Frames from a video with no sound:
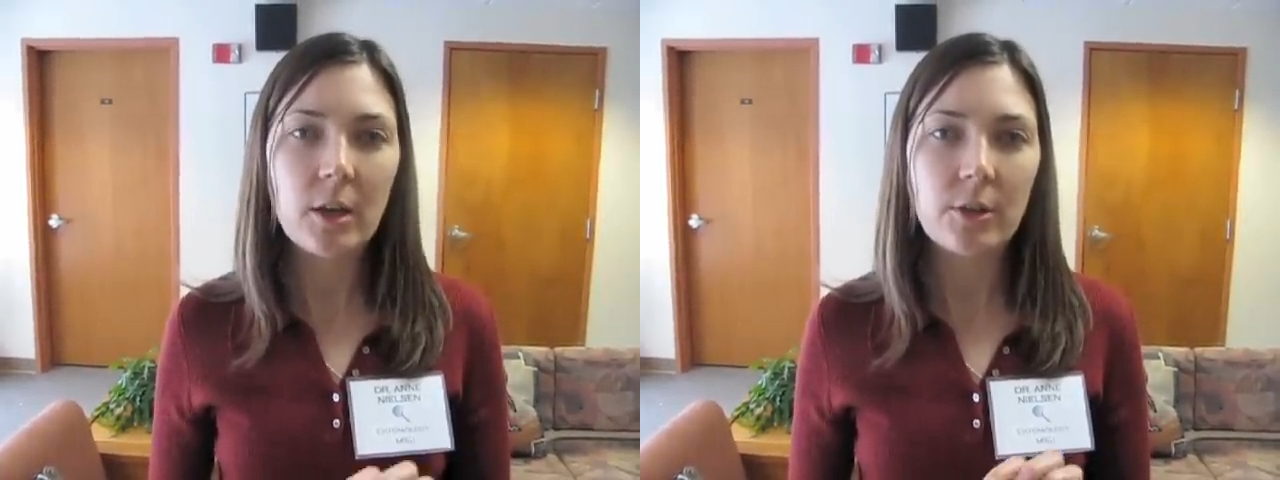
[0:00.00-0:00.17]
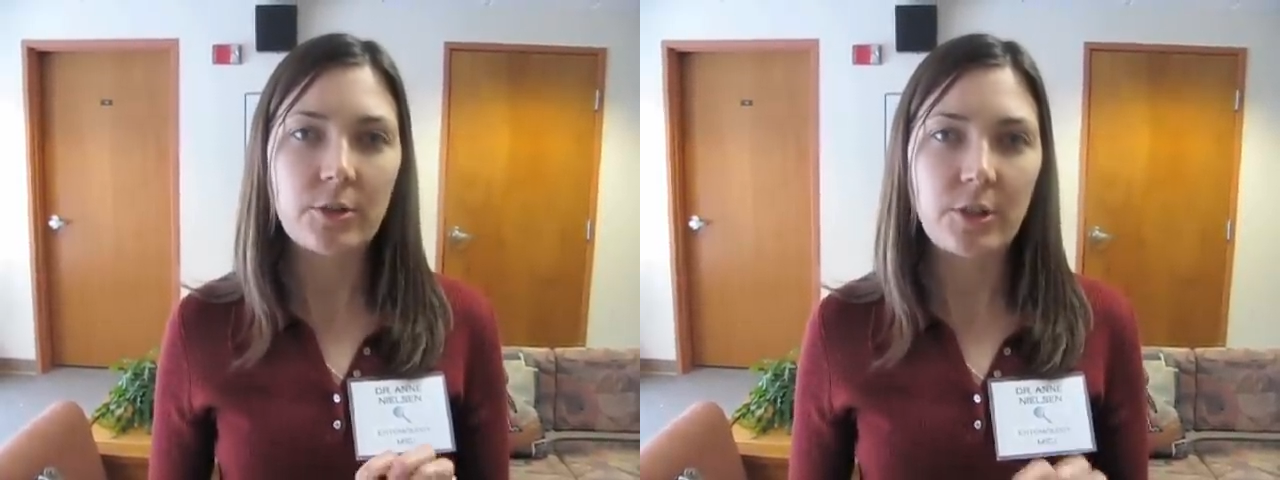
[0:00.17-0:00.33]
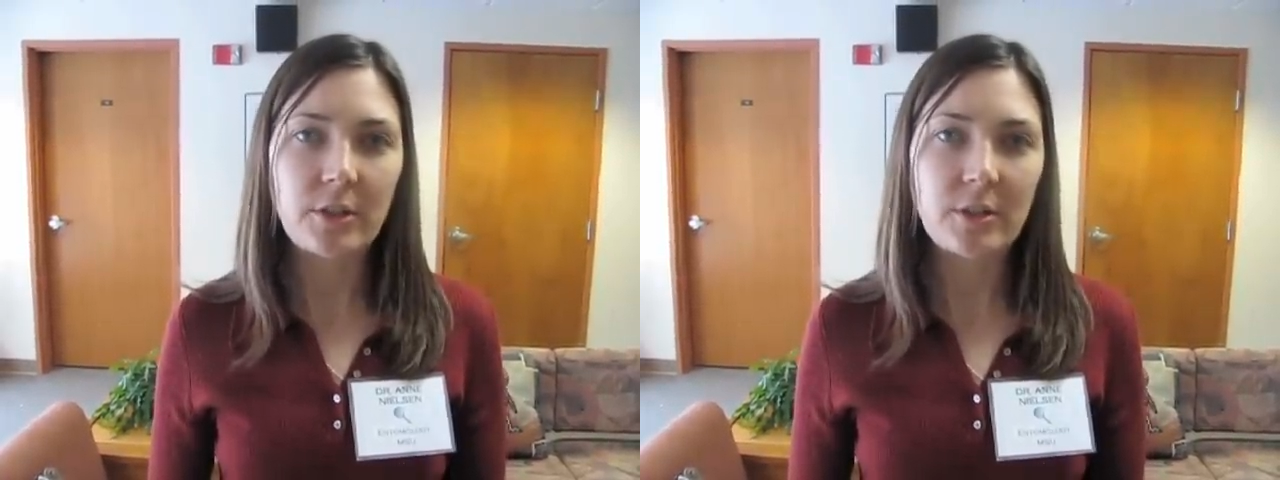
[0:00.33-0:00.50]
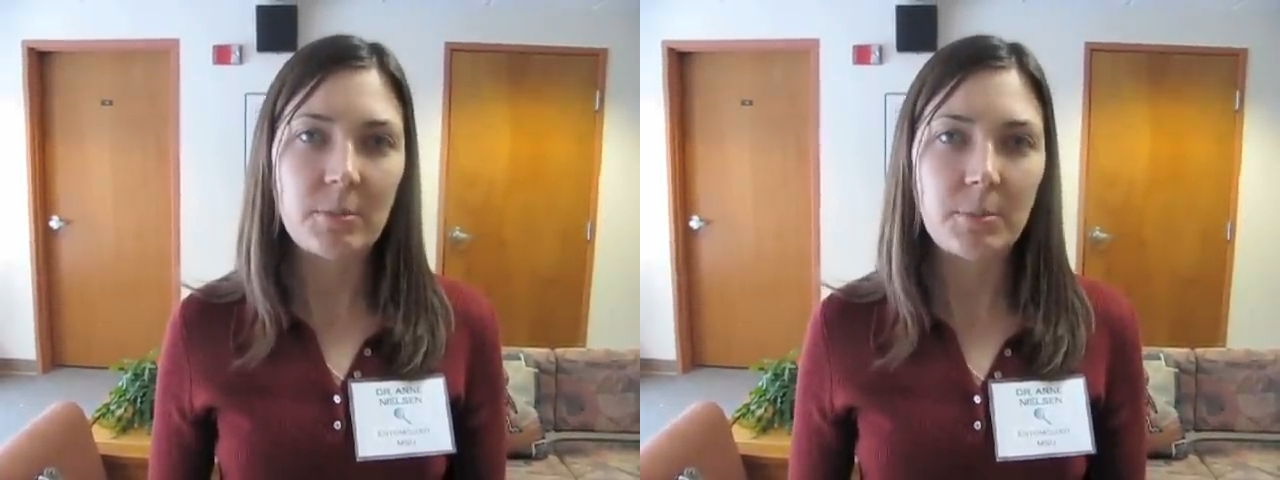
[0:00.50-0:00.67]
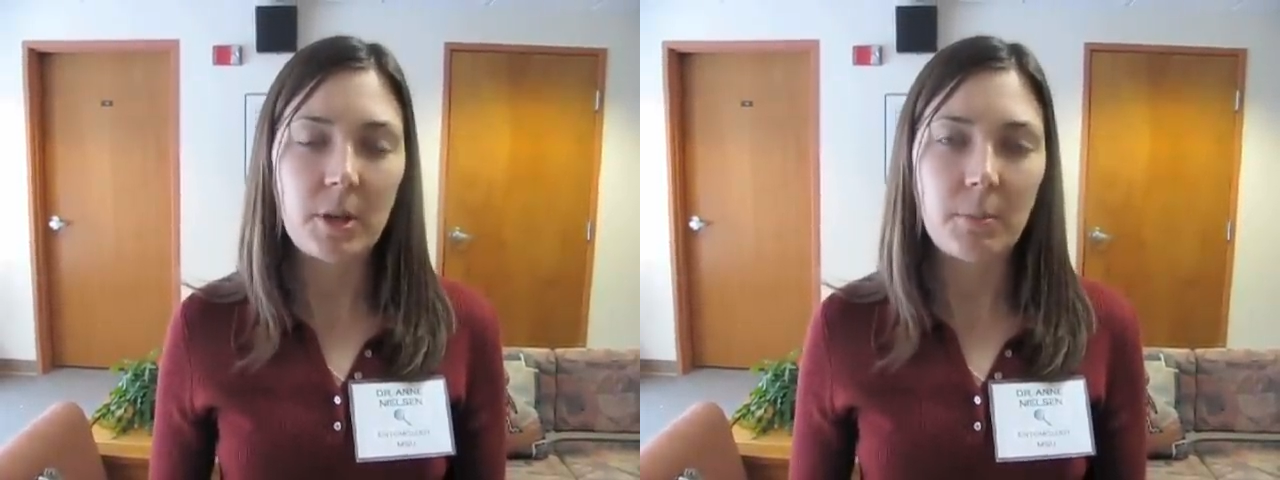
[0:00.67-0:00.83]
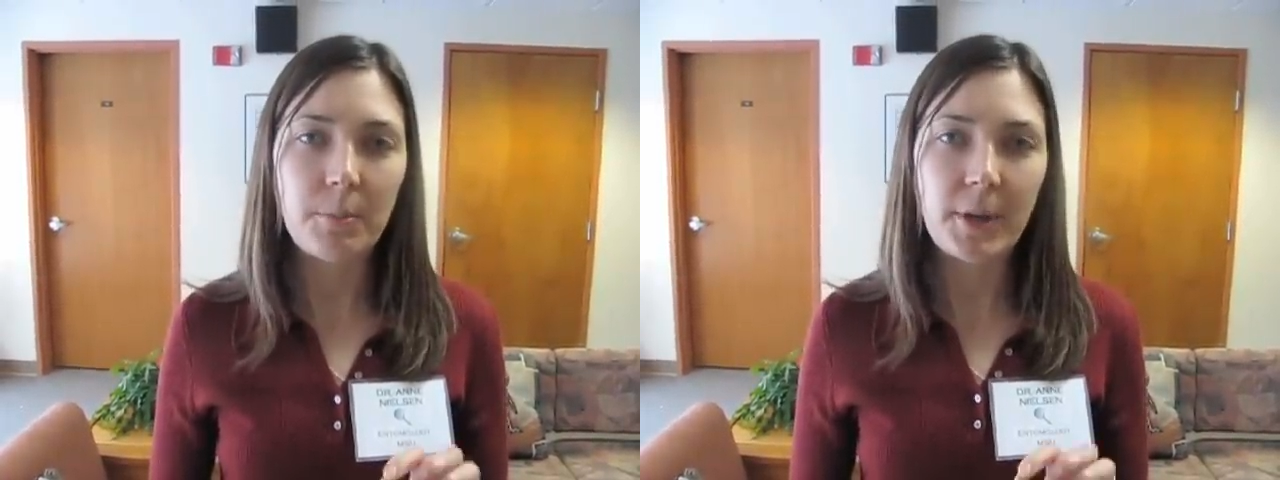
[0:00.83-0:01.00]
green tip
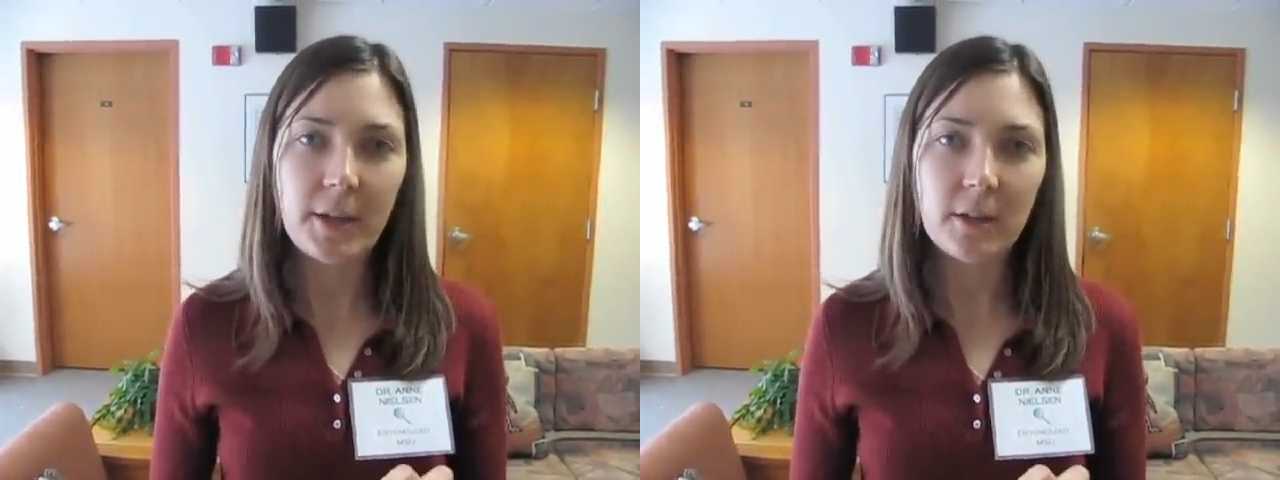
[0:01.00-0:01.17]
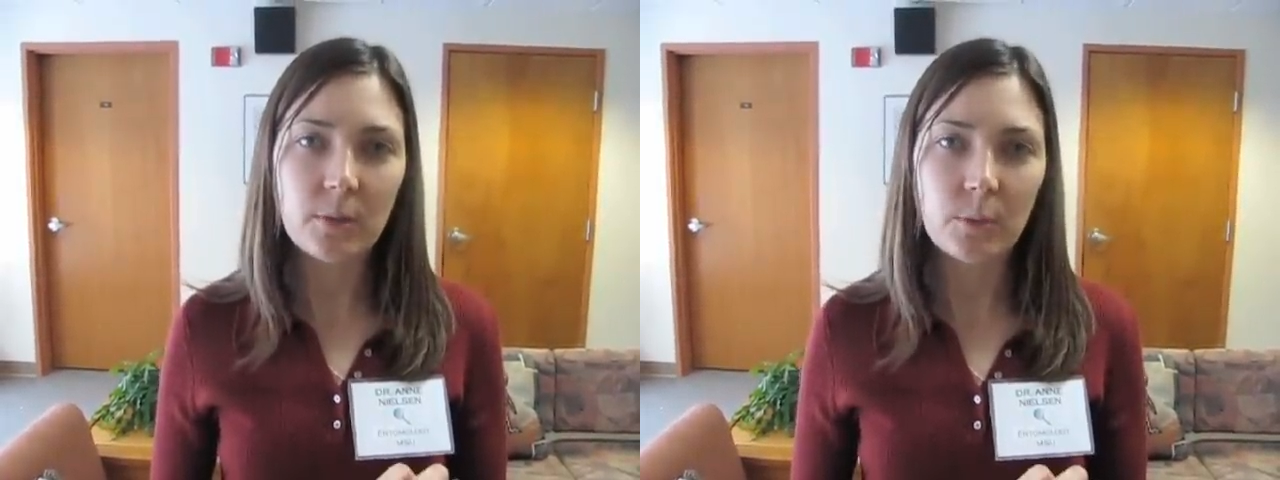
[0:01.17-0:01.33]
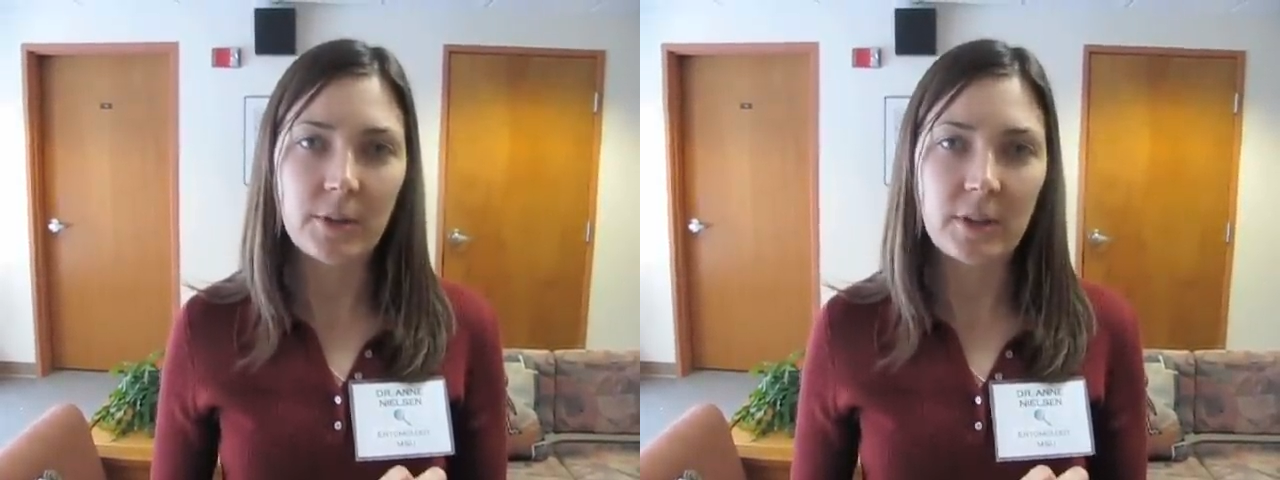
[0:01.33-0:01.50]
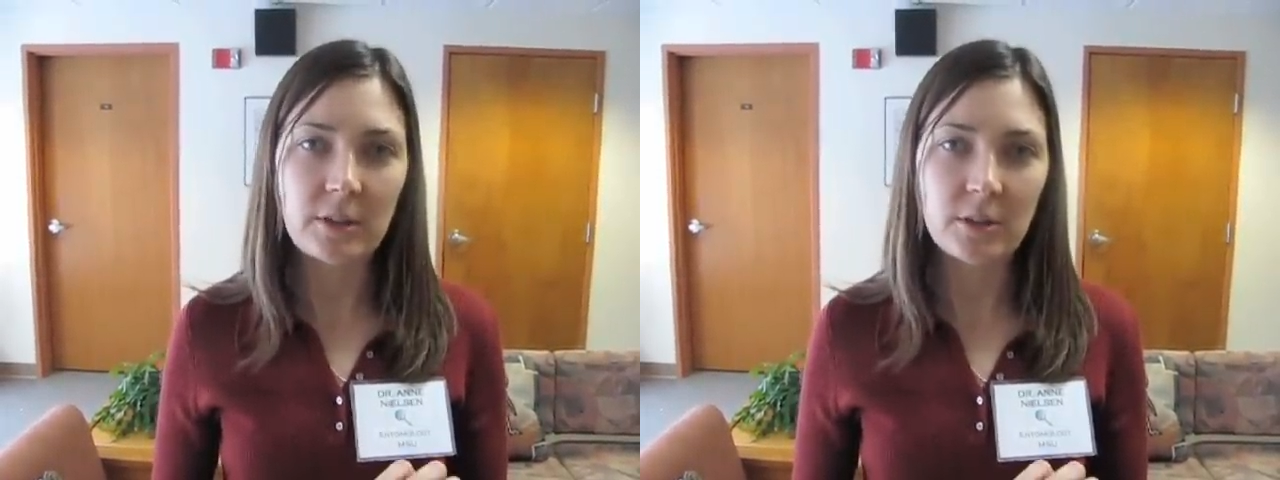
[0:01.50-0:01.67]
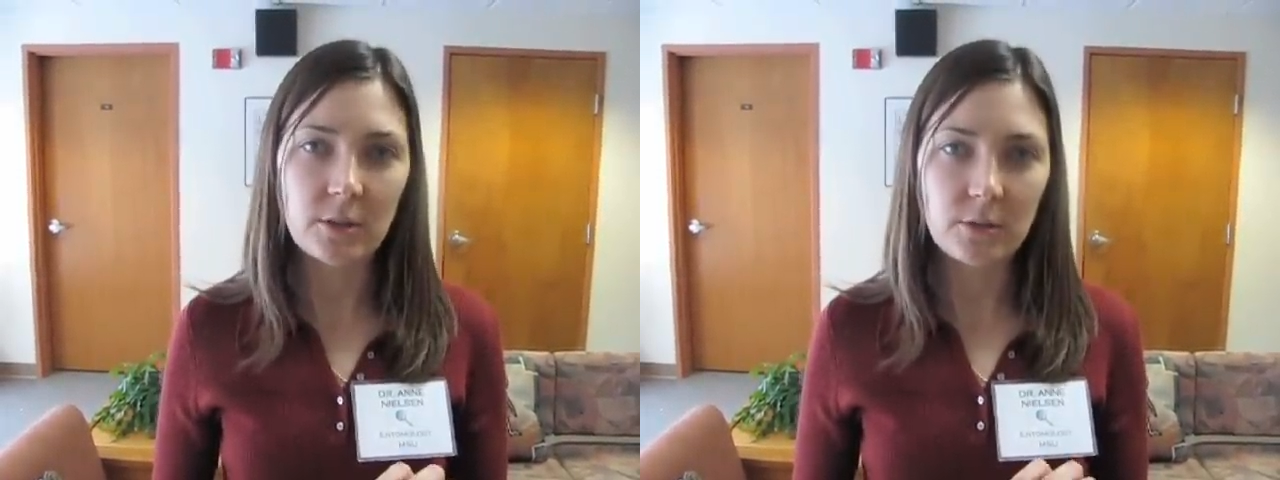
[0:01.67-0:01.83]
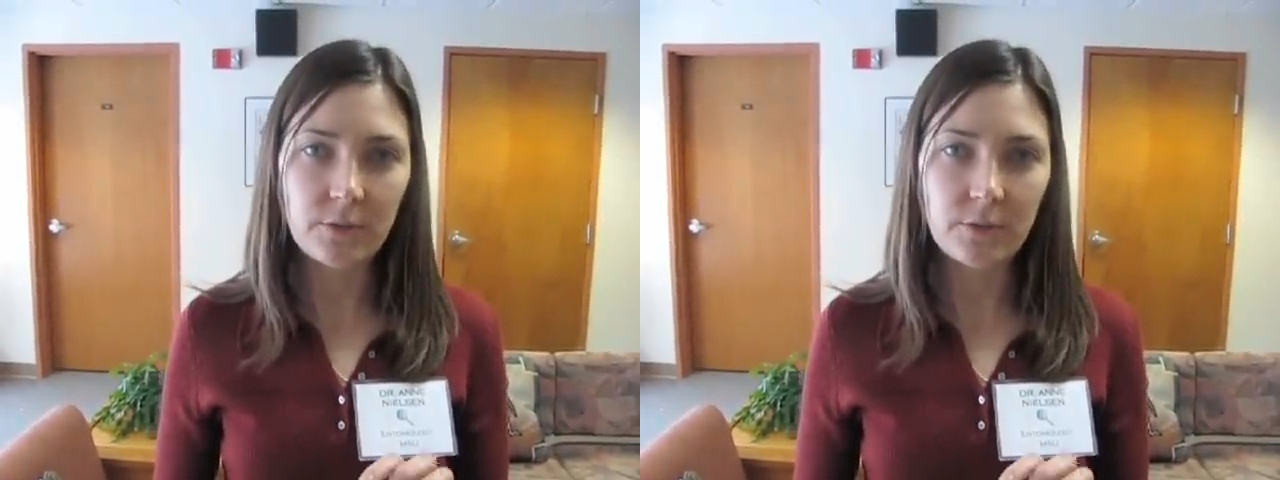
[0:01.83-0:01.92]
and pink when the adults